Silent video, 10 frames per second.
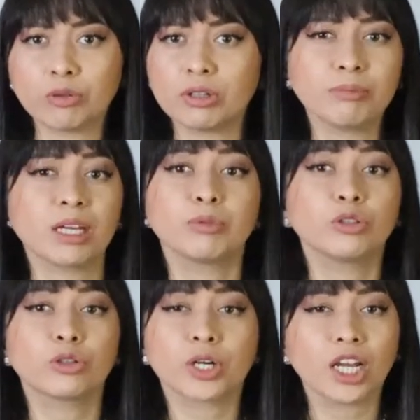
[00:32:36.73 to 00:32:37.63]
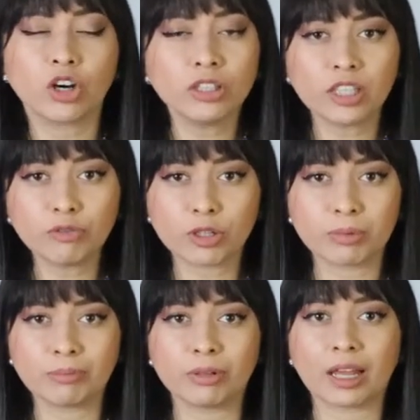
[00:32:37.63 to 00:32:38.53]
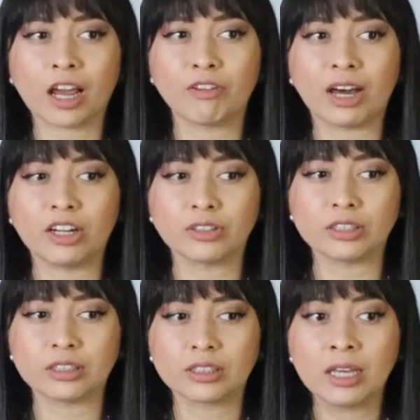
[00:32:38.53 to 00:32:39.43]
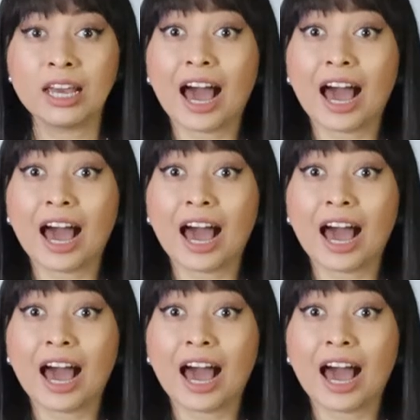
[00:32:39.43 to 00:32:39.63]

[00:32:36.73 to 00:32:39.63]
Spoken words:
I wouldn't be able to create content for people that have allergies.